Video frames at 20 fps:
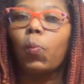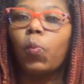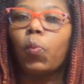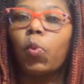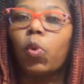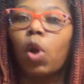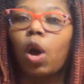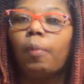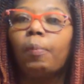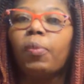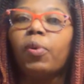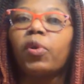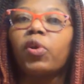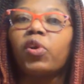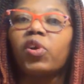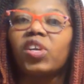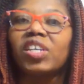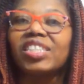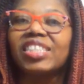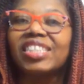
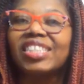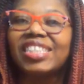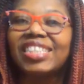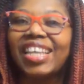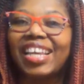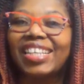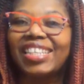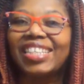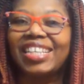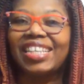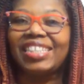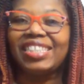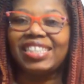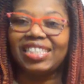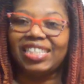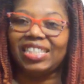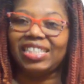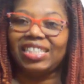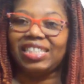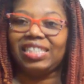proper
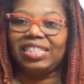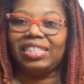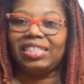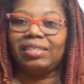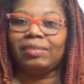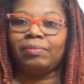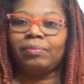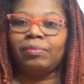sentences,